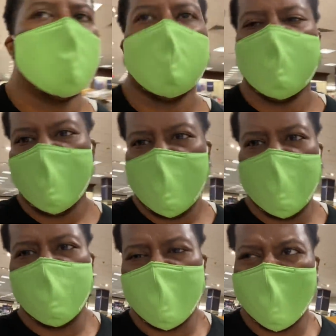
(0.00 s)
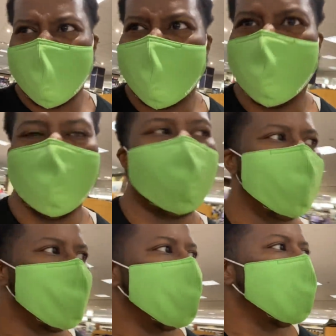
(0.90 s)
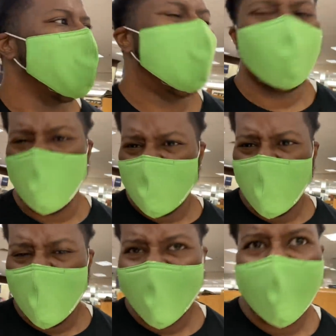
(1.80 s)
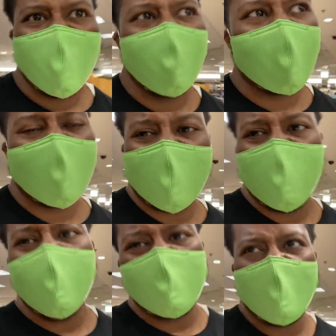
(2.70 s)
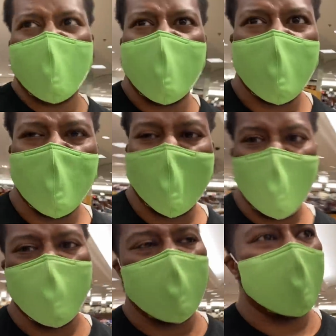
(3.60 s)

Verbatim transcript: they didn't have much. Normally I go look at the home department, but I don't really